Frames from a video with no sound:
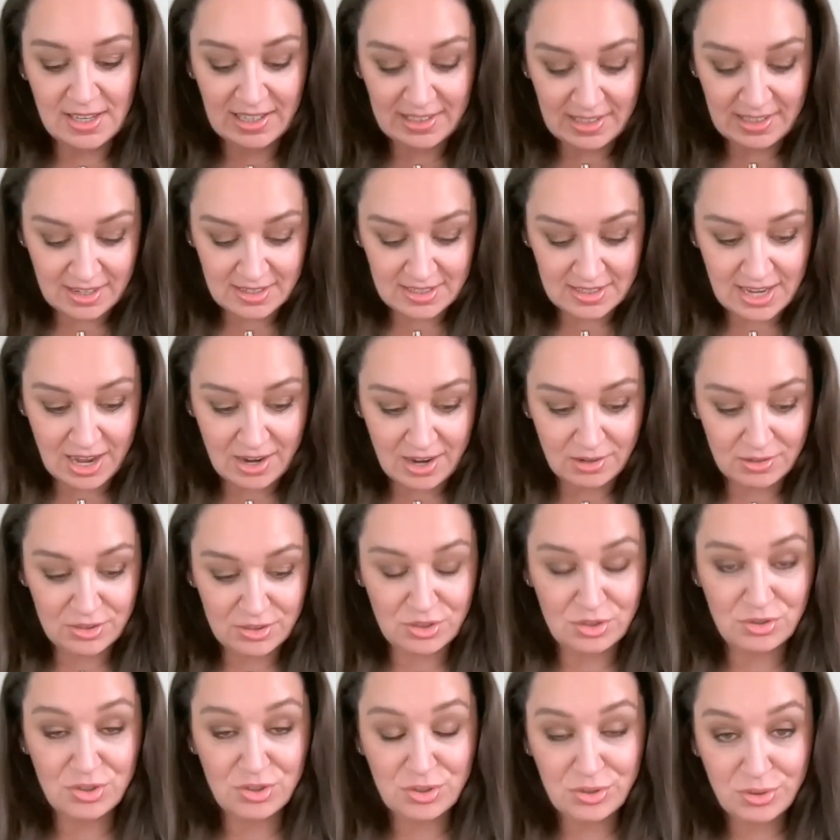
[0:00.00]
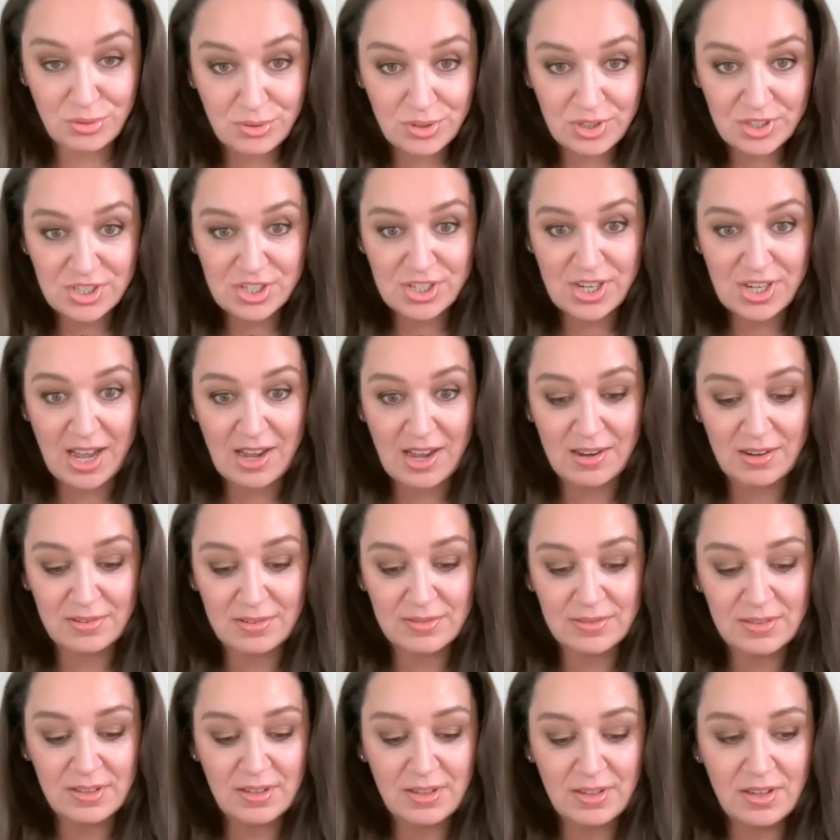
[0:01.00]
hanging down, your shoulders
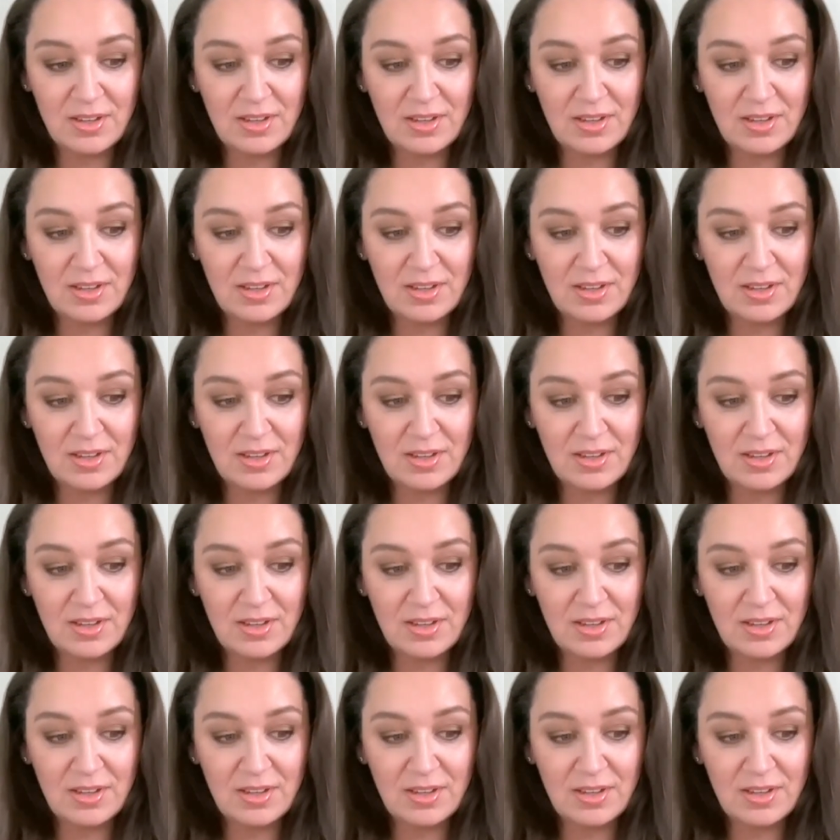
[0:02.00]
down,